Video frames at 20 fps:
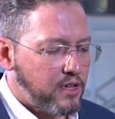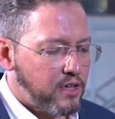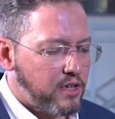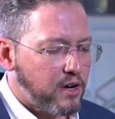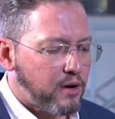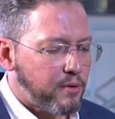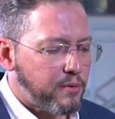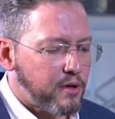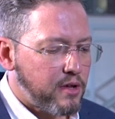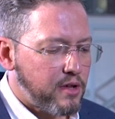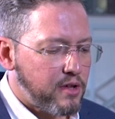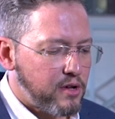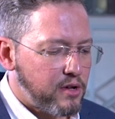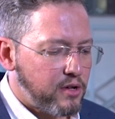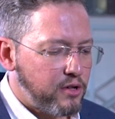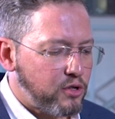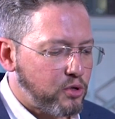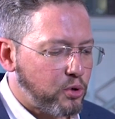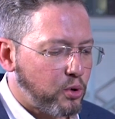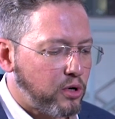You know,
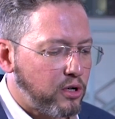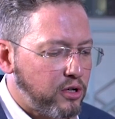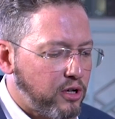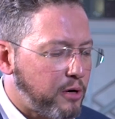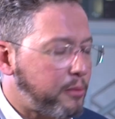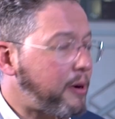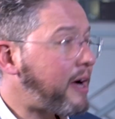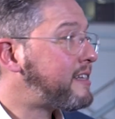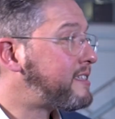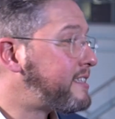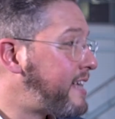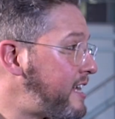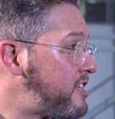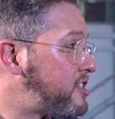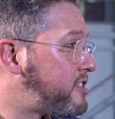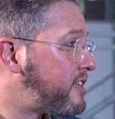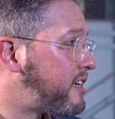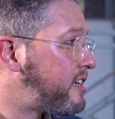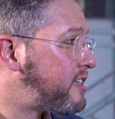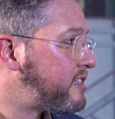you talk a lot about
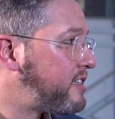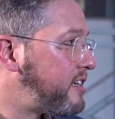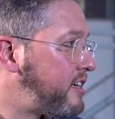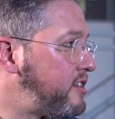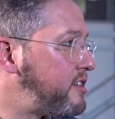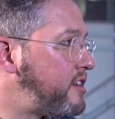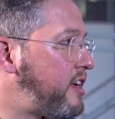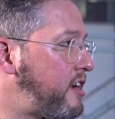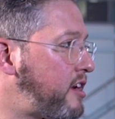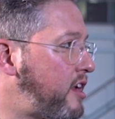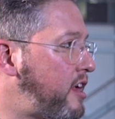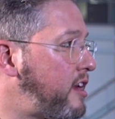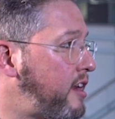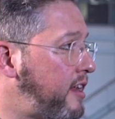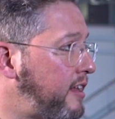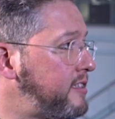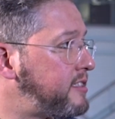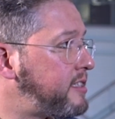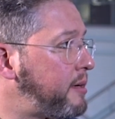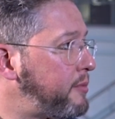Tesla
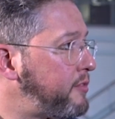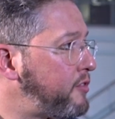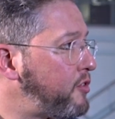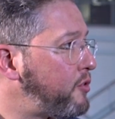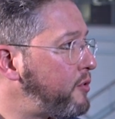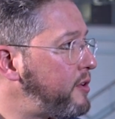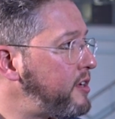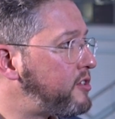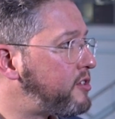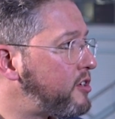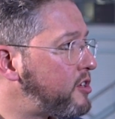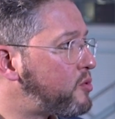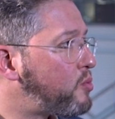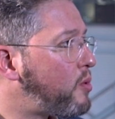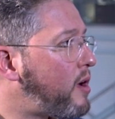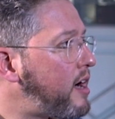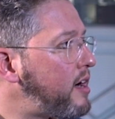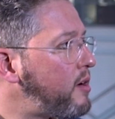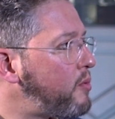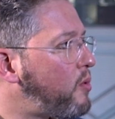in some of your research.
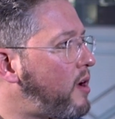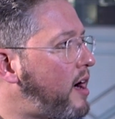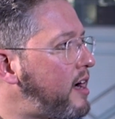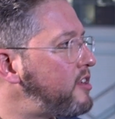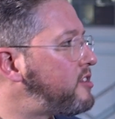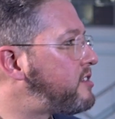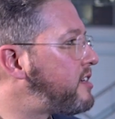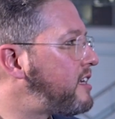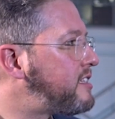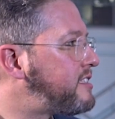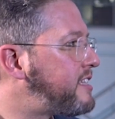Why do you say